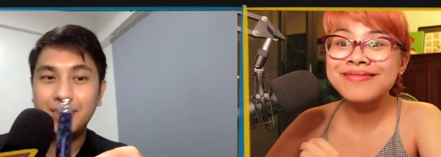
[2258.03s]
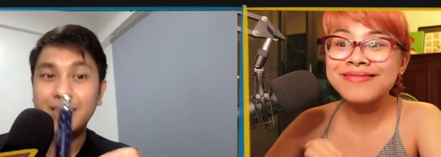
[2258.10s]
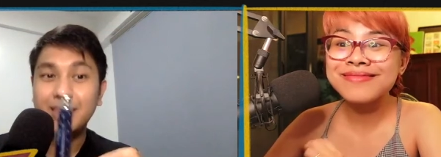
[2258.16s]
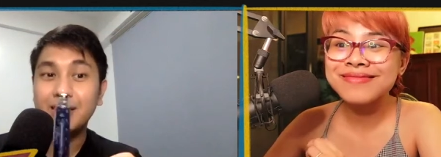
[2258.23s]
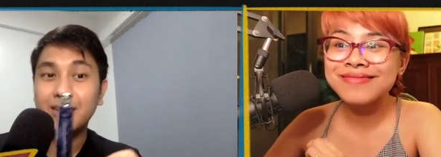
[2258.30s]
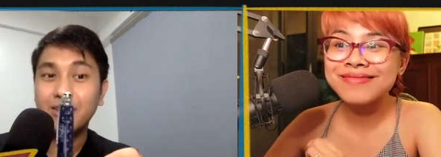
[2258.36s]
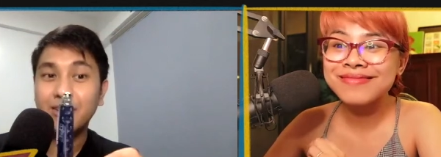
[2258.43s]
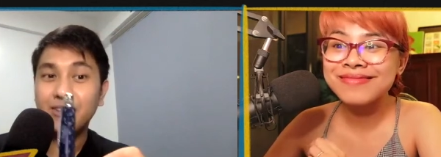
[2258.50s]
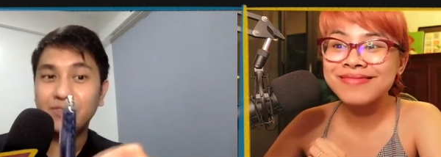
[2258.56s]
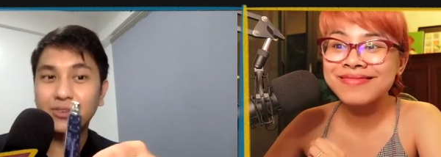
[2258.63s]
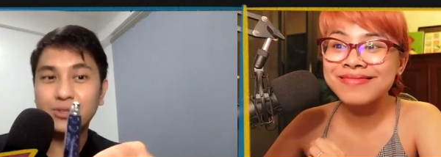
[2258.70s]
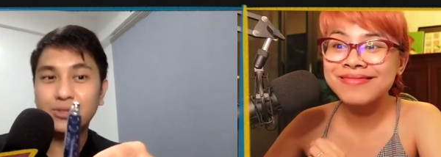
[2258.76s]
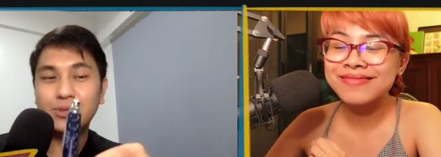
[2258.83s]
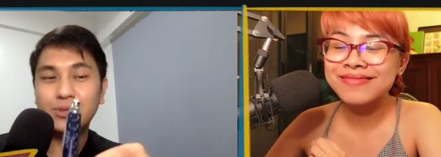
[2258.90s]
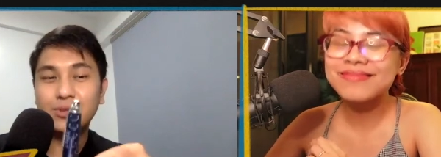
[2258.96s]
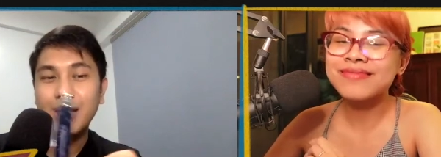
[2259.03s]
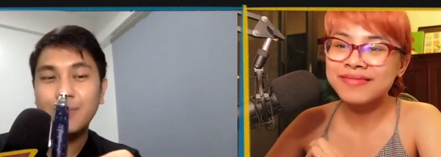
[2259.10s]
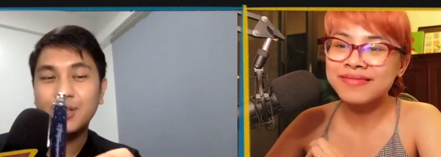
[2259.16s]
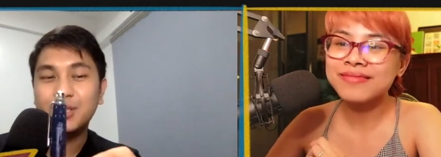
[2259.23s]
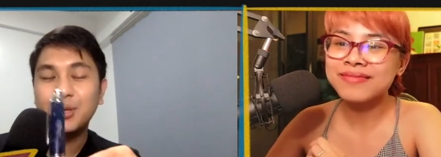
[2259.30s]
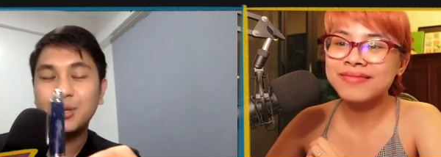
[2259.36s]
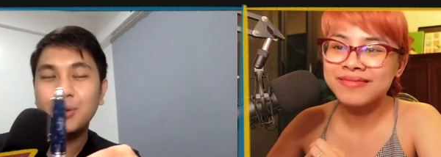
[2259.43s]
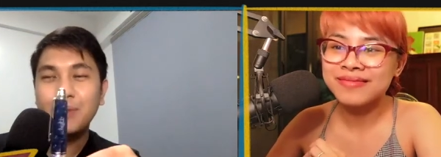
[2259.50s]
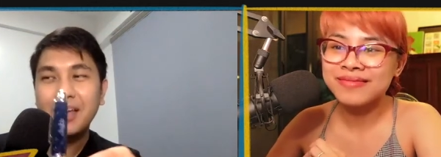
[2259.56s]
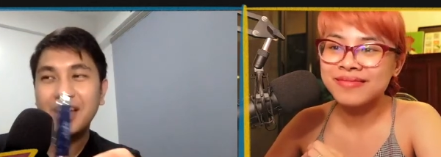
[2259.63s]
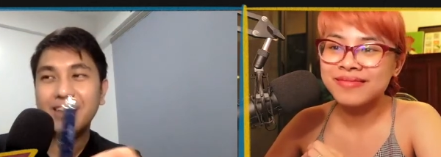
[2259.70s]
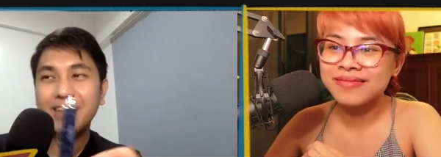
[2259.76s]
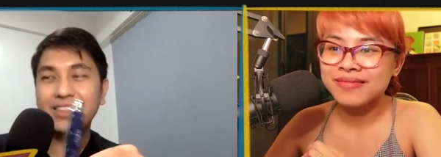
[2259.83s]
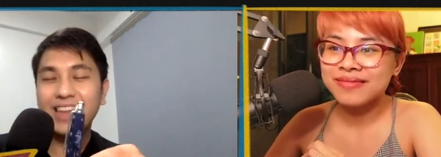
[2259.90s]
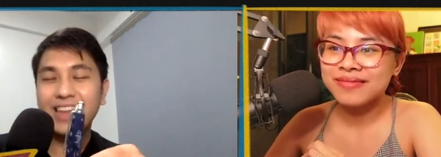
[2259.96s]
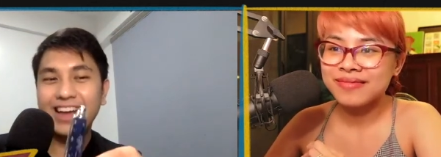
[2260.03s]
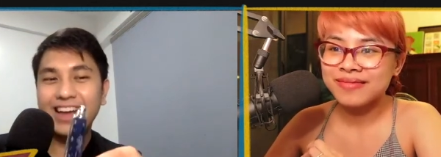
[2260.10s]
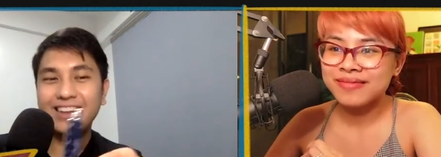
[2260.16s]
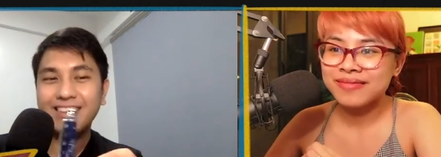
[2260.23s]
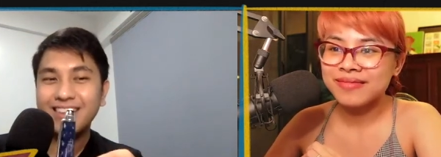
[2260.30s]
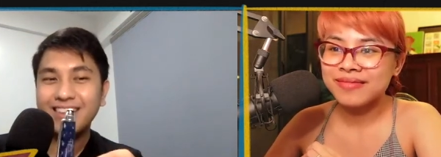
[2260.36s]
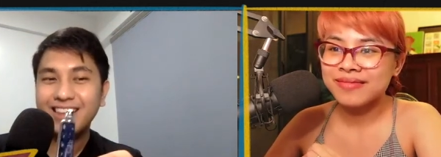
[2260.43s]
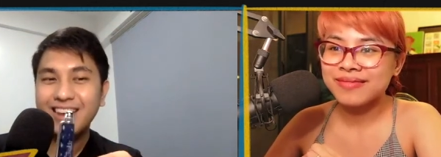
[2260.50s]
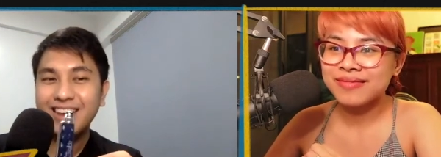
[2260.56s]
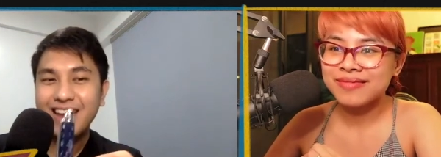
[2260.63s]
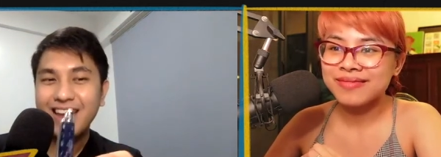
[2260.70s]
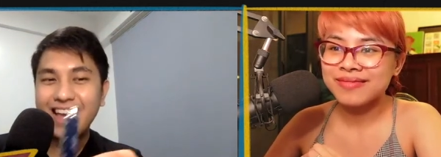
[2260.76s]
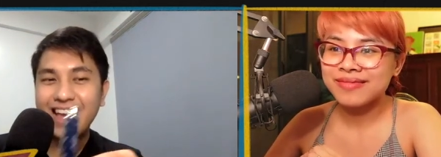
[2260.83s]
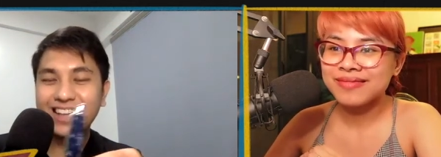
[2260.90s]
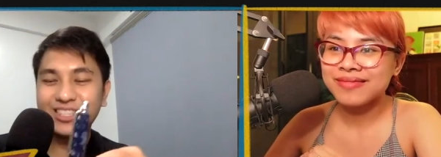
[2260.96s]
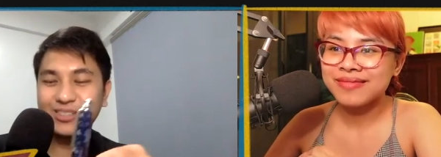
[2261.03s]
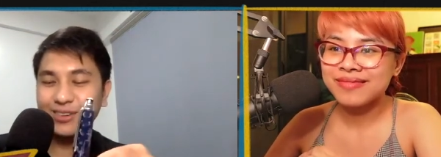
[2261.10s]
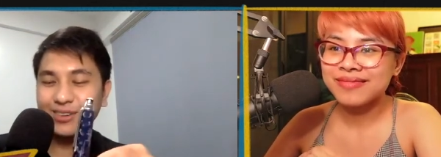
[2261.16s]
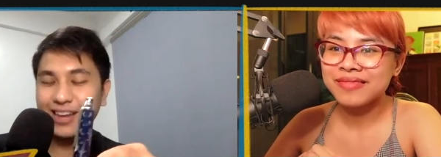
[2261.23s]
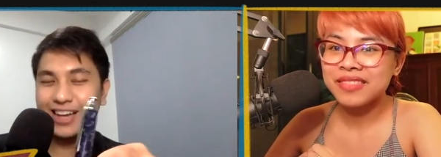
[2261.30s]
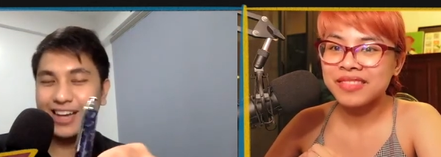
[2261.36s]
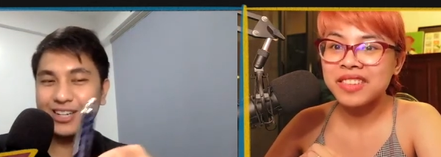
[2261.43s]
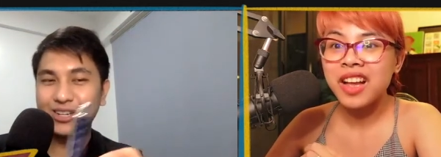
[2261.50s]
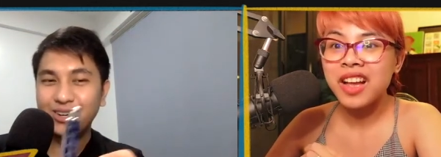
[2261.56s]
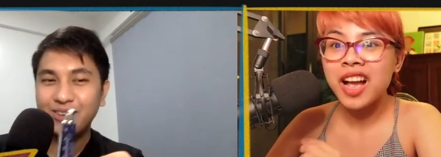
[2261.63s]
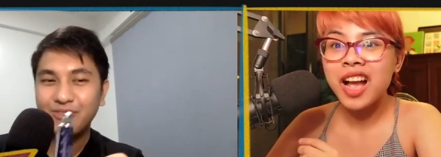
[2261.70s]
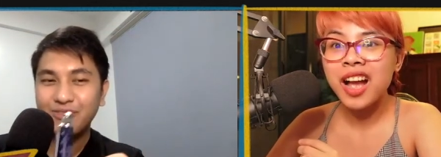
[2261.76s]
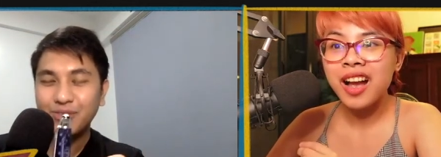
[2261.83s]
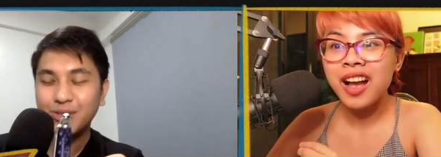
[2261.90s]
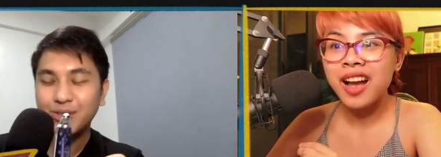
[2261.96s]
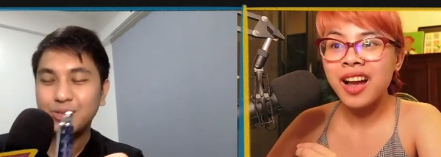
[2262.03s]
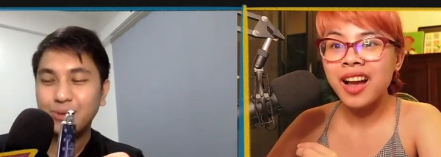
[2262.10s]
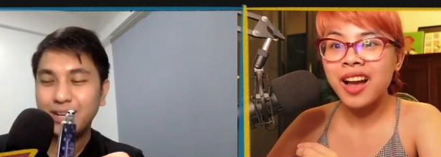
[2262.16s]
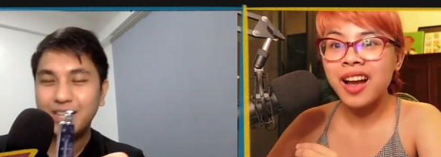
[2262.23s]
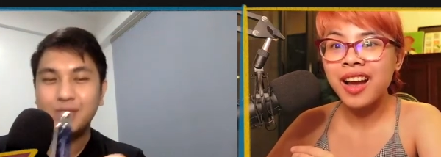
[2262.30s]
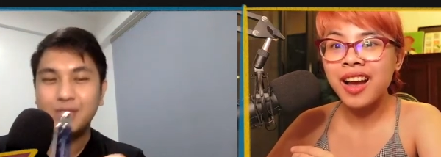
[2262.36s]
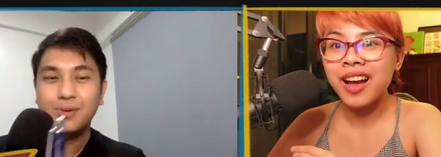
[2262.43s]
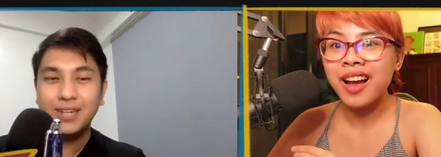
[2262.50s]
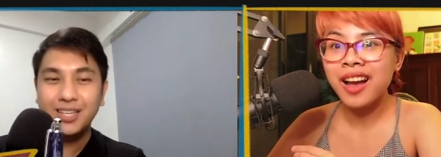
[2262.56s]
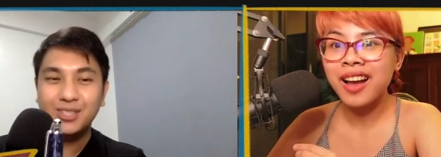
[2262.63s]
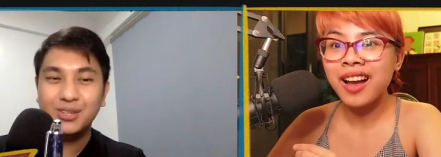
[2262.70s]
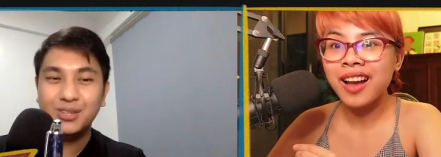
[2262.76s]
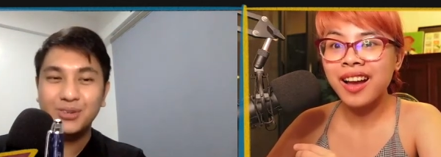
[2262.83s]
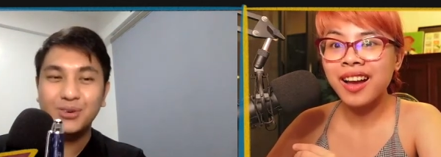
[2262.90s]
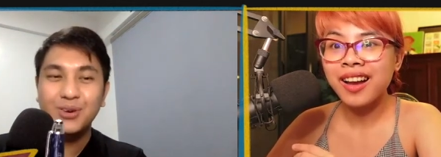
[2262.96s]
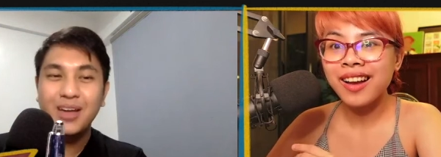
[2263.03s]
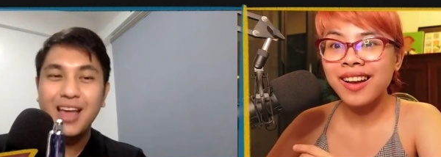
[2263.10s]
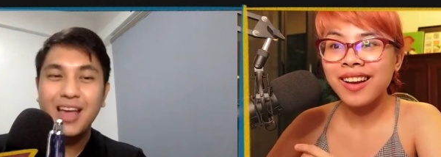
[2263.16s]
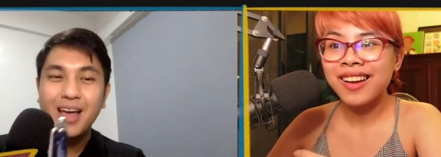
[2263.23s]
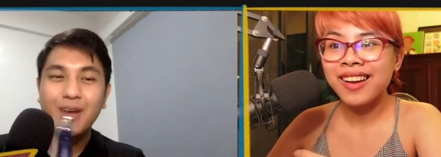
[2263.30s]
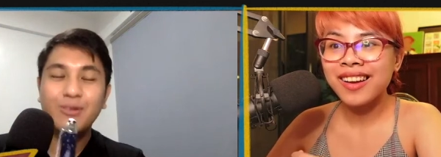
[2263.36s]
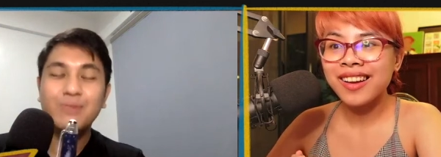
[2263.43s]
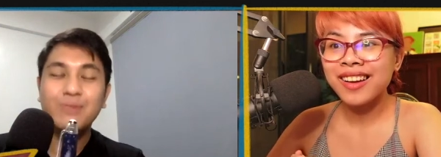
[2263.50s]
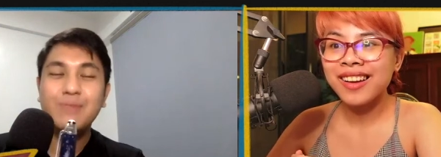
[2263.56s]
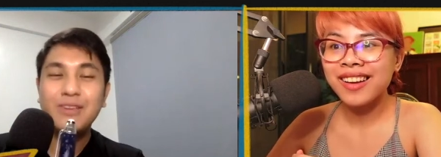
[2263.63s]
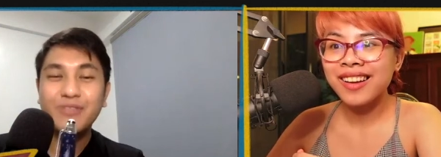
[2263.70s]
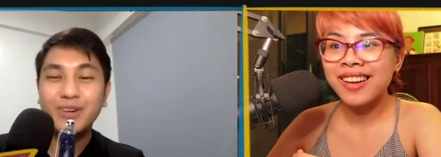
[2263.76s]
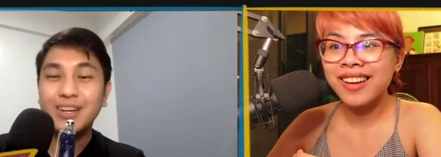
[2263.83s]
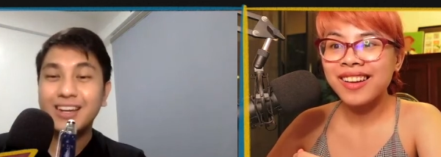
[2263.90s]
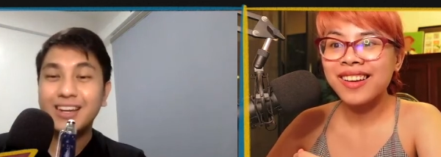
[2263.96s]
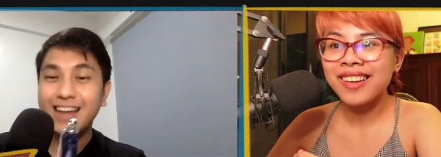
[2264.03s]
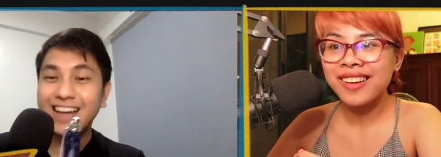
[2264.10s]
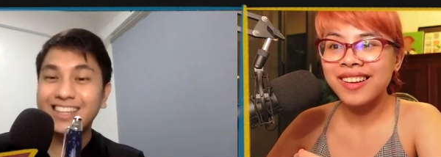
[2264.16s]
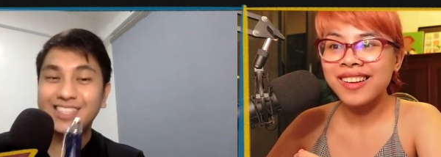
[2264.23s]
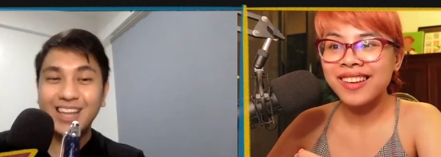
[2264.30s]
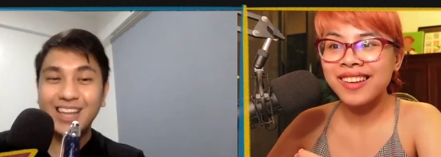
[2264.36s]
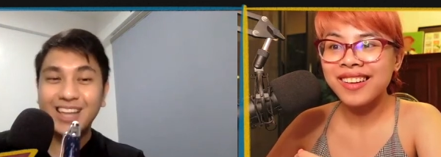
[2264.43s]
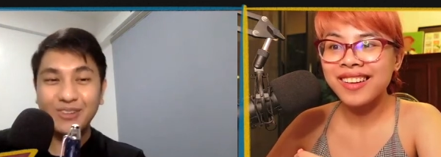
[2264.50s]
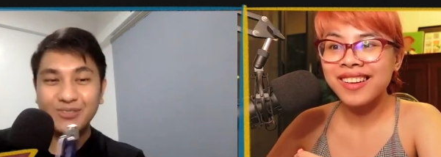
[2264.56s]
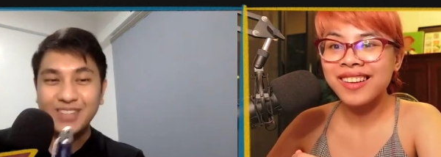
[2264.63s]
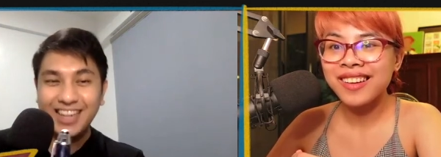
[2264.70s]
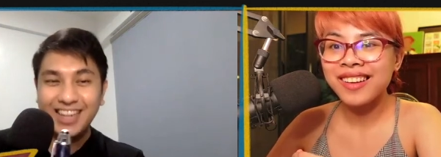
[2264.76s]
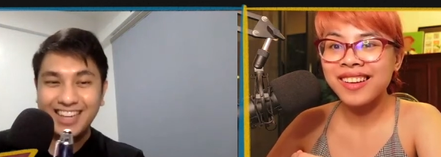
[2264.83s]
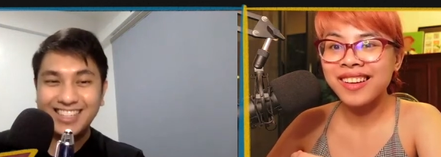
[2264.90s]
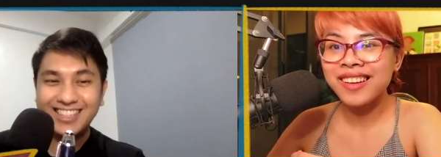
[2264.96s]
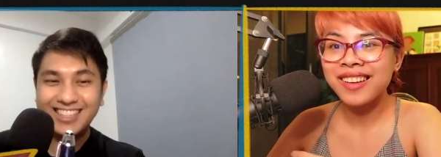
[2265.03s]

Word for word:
Speaker 1: in the novel. So I'm assuming that the next collection for twenty twenty-two will be for the next set of days.